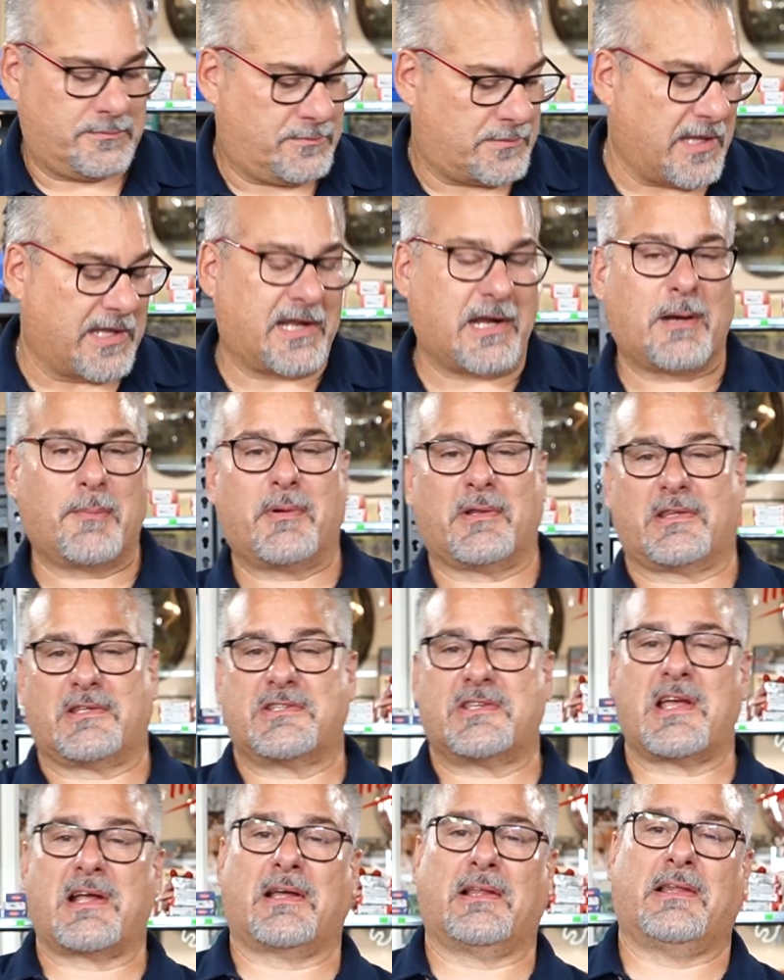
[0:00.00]
They care about the oh,
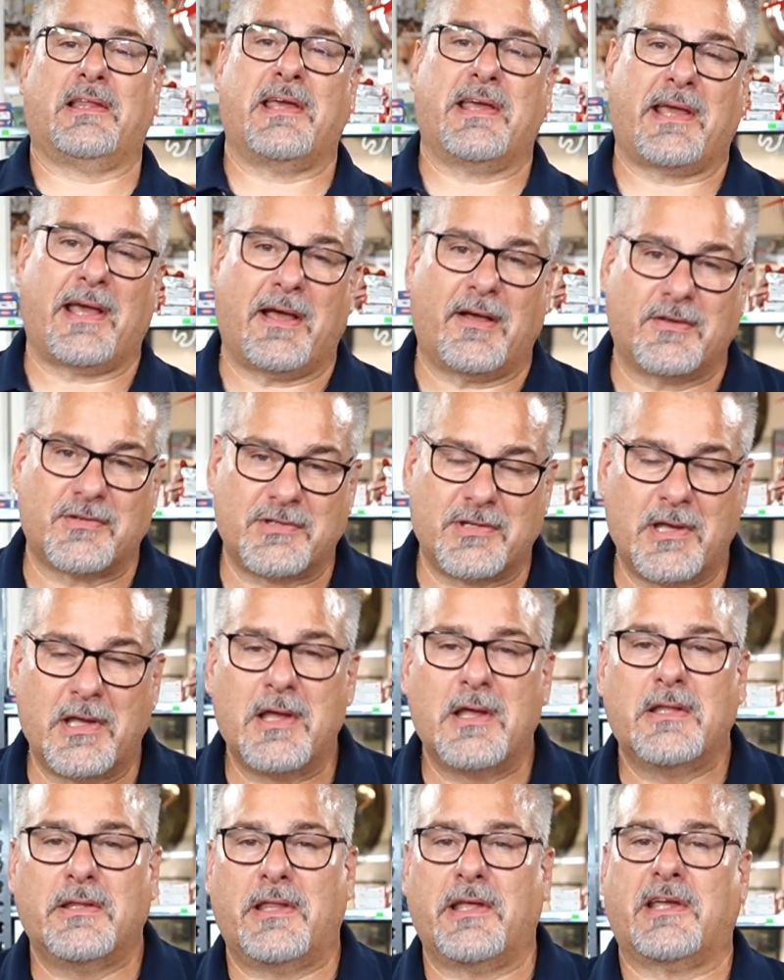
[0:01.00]
second oh, no, leak house.
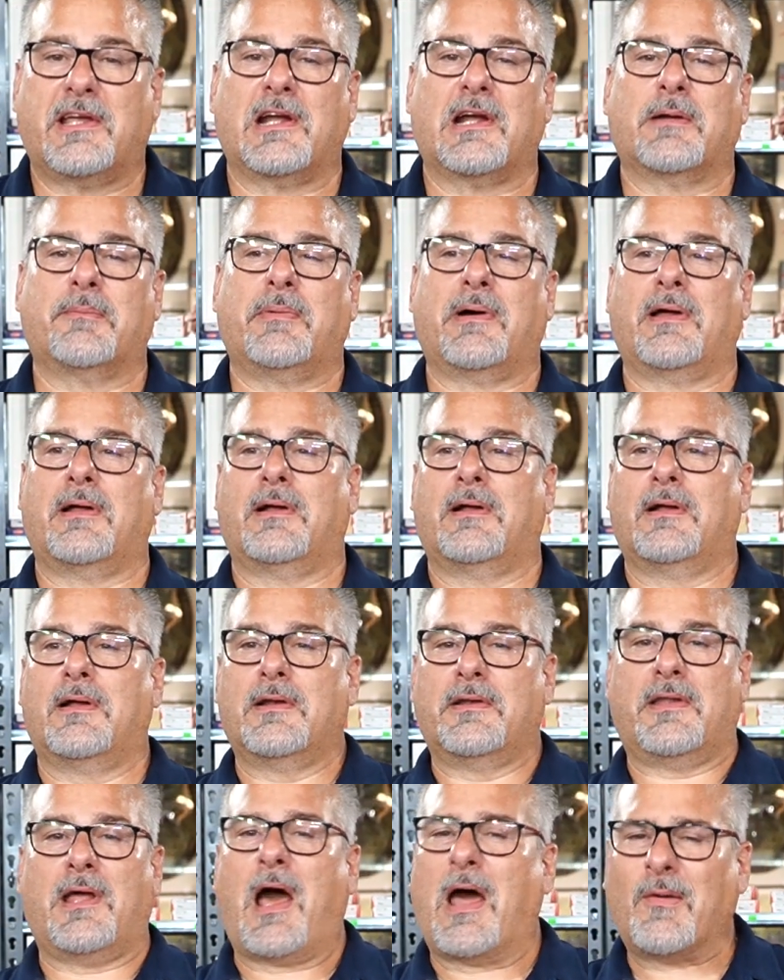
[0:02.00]
We're getting they care canceled.
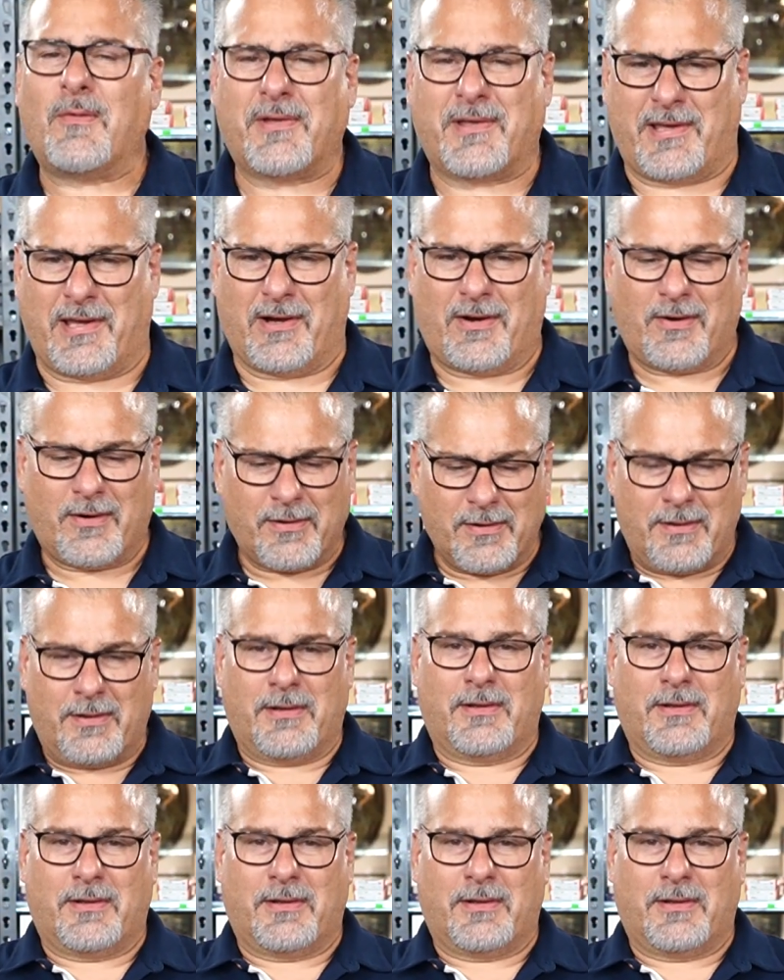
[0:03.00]
About, I don't care.